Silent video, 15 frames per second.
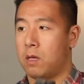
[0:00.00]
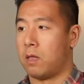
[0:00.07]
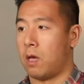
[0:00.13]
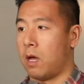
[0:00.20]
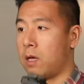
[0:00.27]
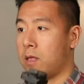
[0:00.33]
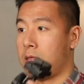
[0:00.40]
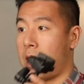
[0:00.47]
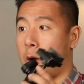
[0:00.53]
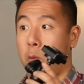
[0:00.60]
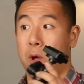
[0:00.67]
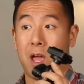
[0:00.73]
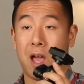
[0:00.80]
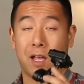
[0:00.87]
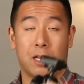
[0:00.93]
That
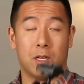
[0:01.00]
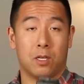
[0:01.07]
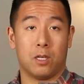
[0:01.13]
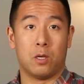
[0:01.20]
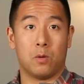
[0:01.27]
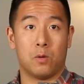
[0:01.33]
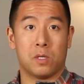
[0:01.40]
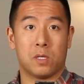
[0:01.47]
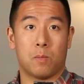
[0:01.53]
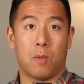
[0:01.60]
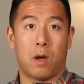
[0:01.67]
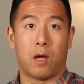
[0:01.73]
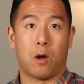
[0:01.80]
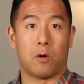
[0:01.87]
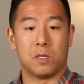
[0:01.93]
way I can use
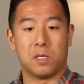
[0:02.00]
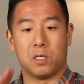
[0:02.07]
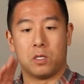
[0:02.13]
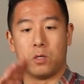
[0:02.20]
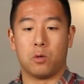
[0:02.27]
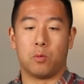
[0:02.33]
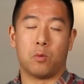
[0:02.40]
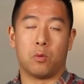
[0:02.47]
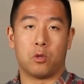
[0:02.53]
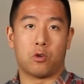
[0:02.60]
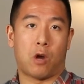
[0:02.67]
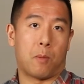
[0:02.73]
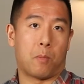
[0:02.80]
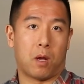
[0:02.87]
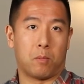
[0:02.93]
my RC2
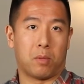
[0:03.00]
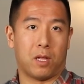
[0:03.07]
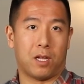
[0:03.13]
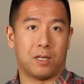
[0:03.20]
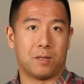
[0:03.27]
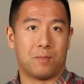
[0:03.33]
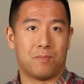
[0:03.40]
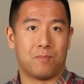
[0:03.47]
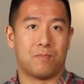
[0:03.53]
tripod plate.